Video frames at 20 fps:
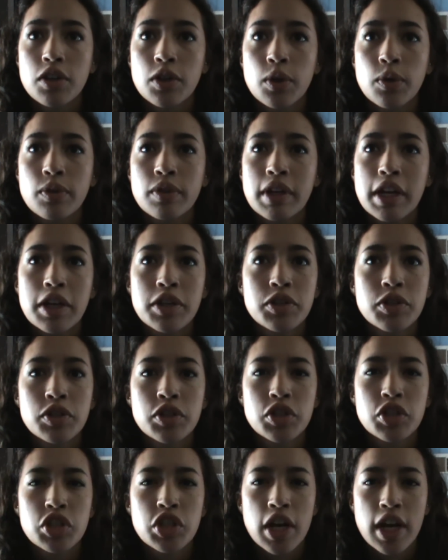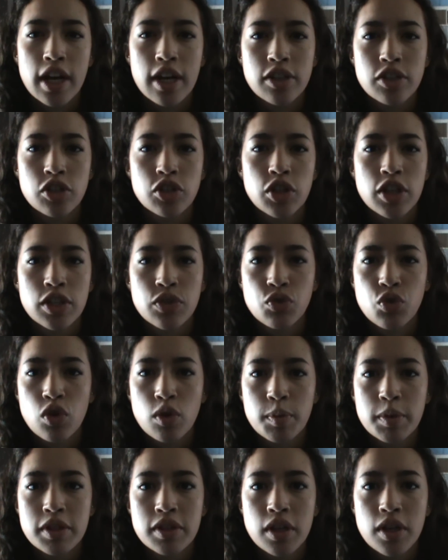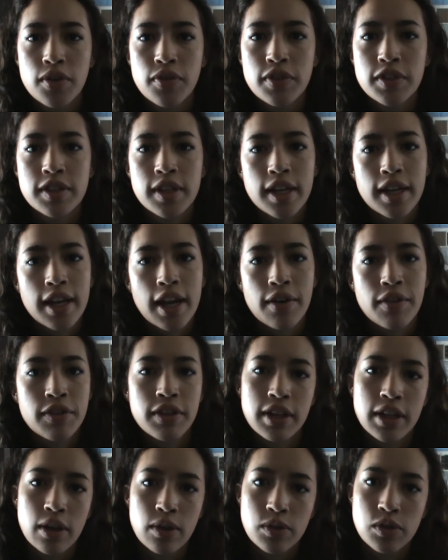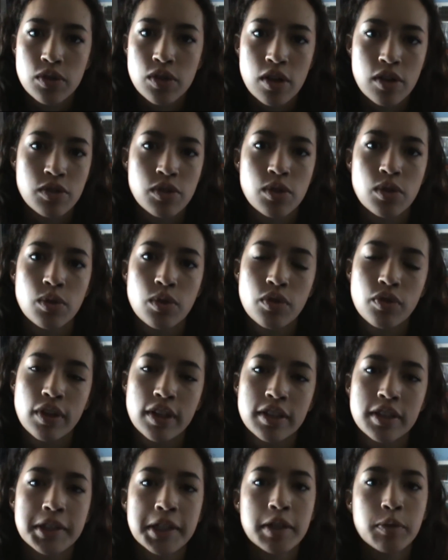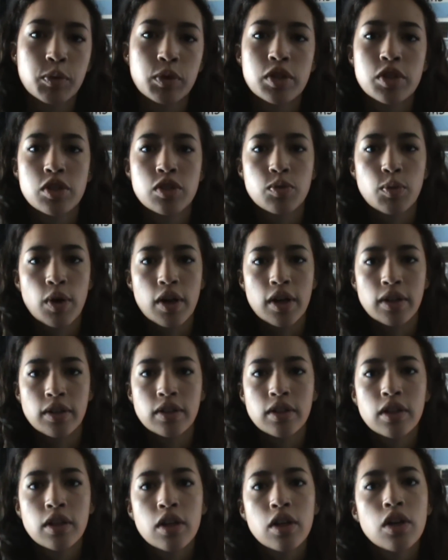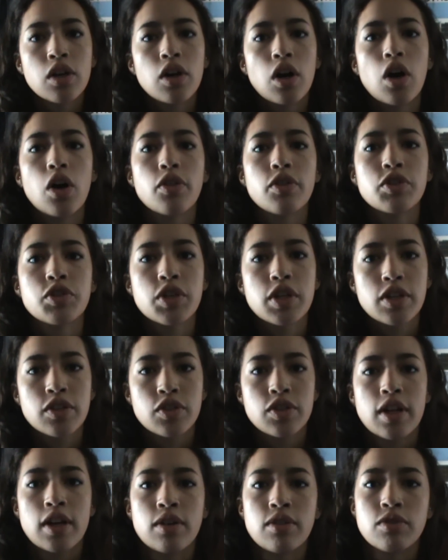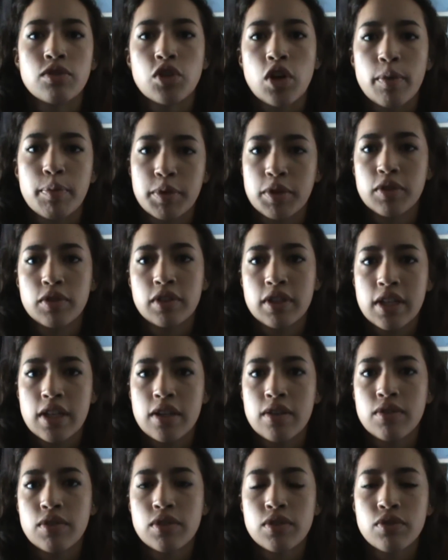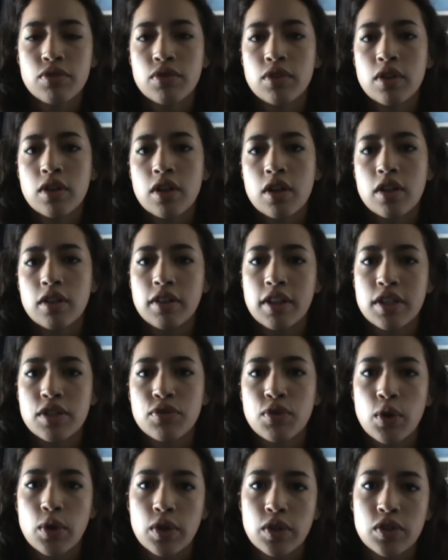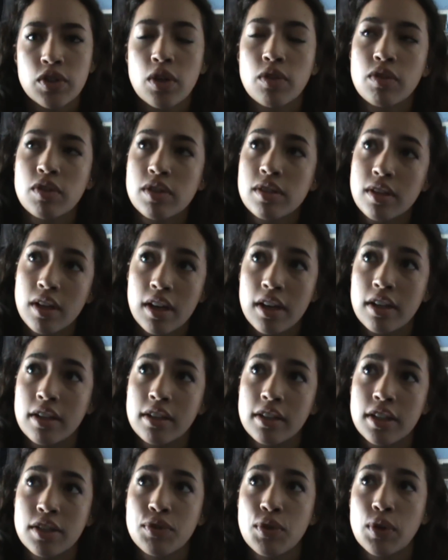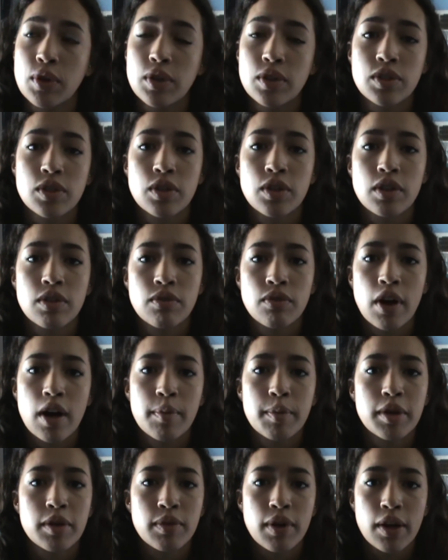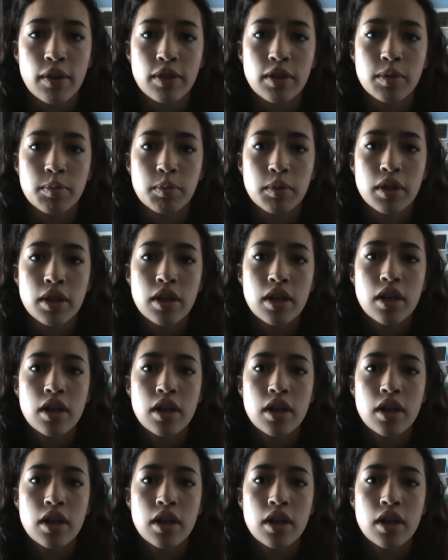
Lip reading: nature just change and transform itself, it's like everything else is also reflecting inwards as well. All the trees are now dropping their leaves, less focused on the sun, less focused on the environment around them,